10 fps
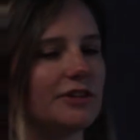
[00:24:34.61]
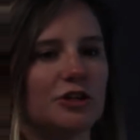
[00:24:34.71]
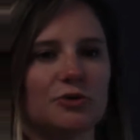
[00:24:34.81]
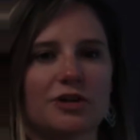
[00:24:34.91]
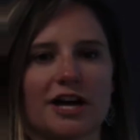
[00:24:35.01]

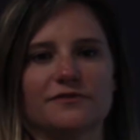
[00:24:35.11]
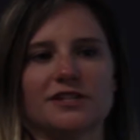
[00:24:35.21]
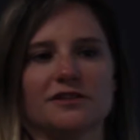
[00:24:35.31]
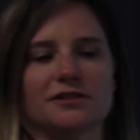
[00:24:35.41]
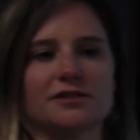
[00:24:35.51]
you kind of
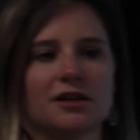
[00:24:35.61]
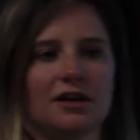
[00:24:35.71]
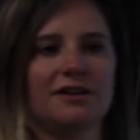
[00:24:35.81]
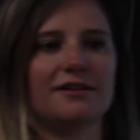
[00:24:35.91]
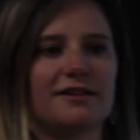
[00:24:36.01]
see
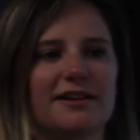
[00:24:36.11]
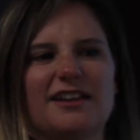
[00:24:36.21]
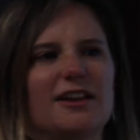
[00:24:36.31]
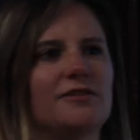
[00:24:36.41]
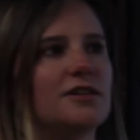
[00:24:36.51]

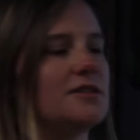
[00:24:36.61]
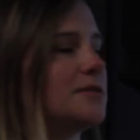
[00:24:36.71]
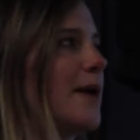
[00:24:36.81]
these